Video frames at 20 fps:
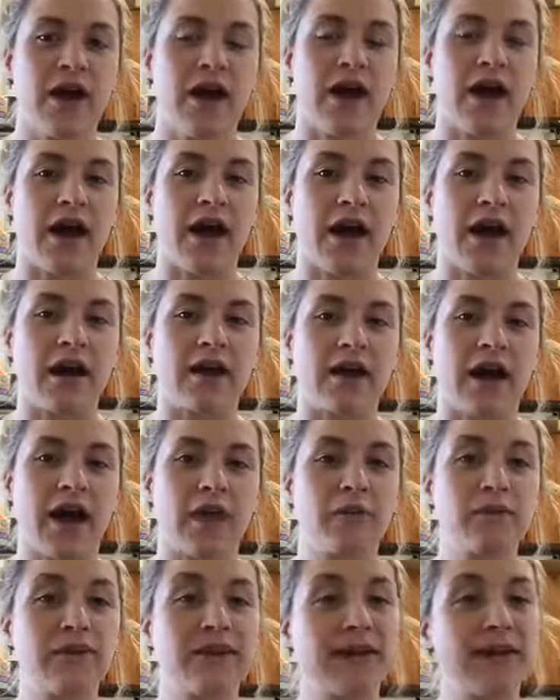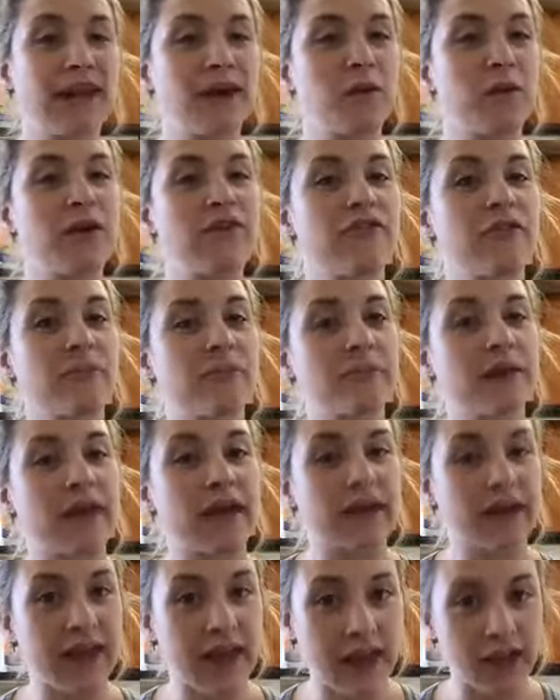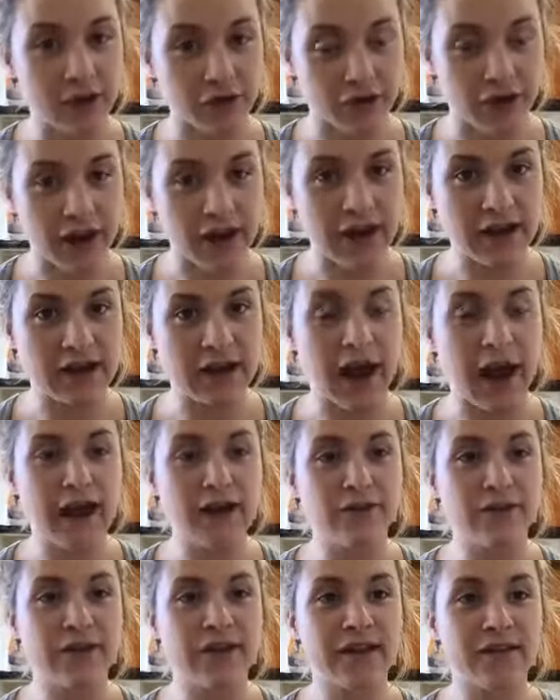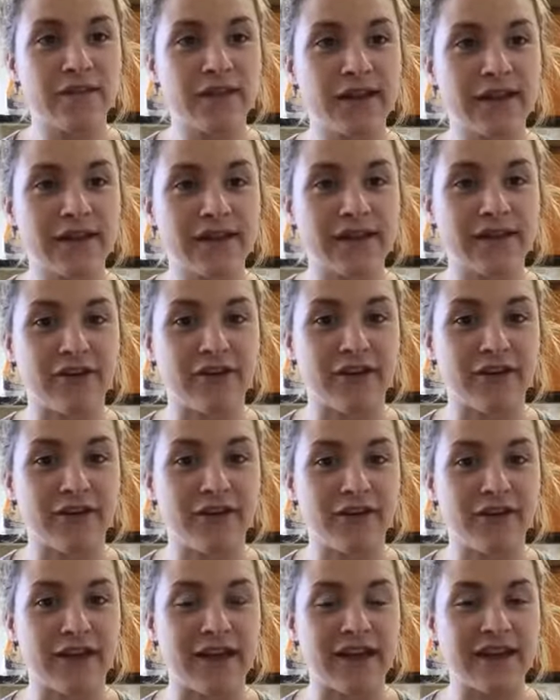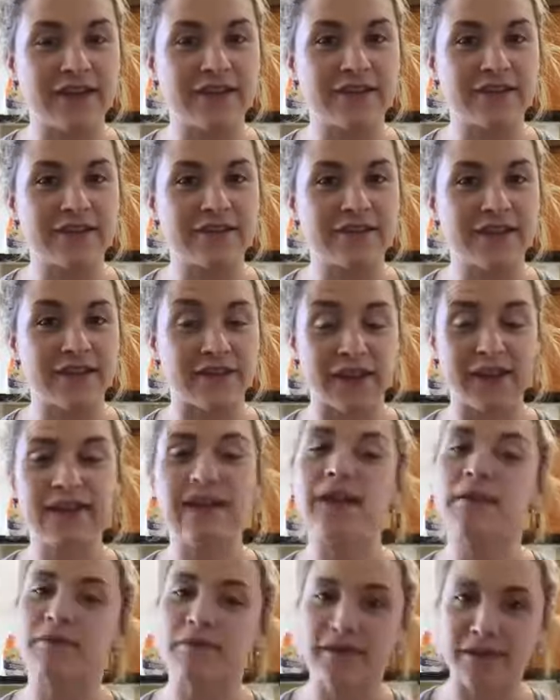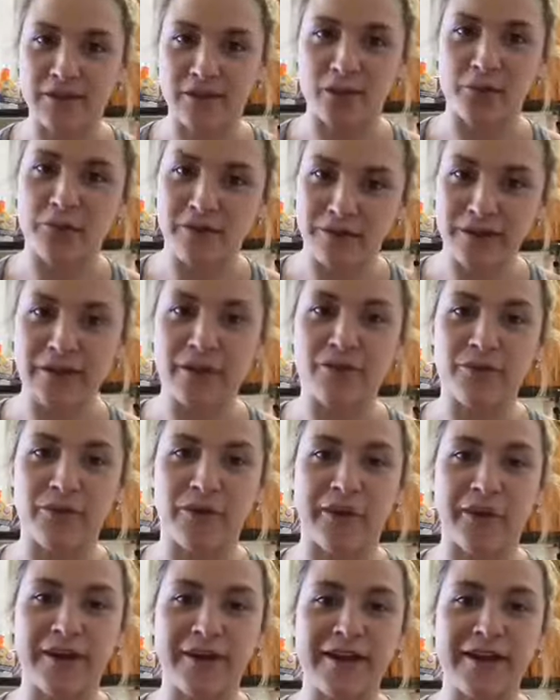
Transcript: Uh, I would stay away from Gatorade. I used to be a cereal like unless I'm super, super,